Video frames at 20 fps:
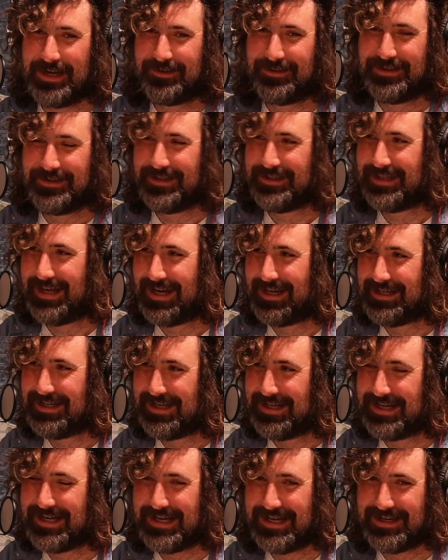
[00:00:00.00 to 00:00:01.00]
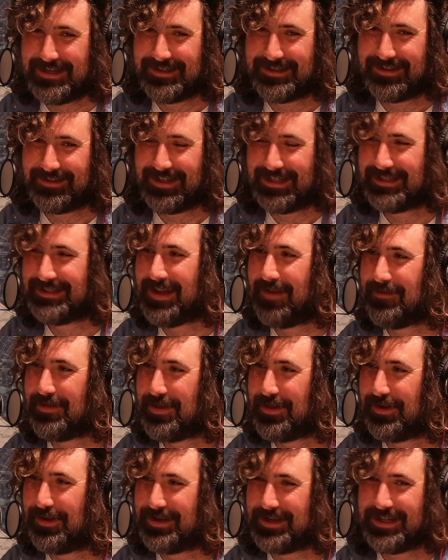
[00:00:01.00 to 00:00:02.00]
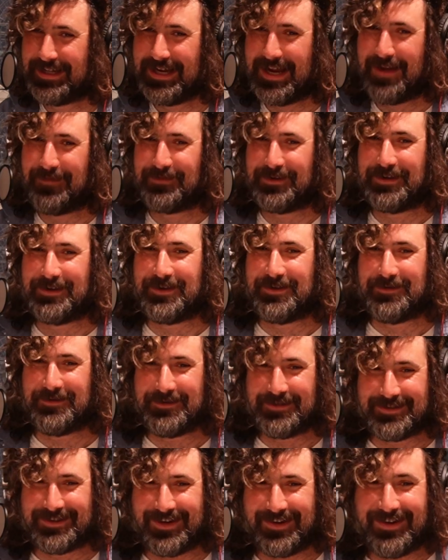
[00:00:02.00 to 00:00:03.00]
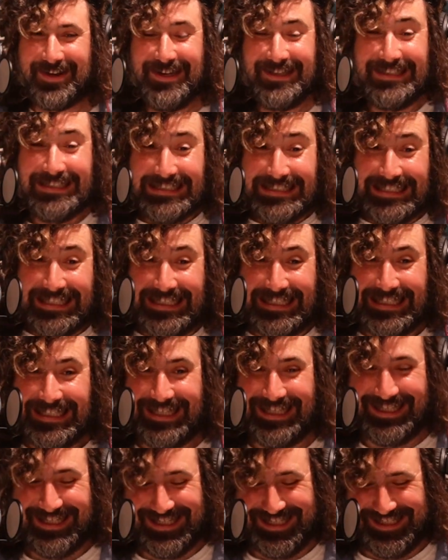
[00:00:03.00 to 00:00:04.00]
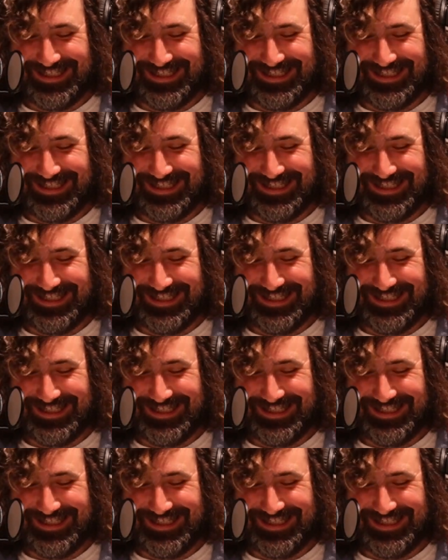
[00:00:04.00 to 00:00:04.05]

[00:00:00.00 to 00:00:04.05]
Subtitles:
the day. I didn't eat until like 7:30 in the afternoon. So it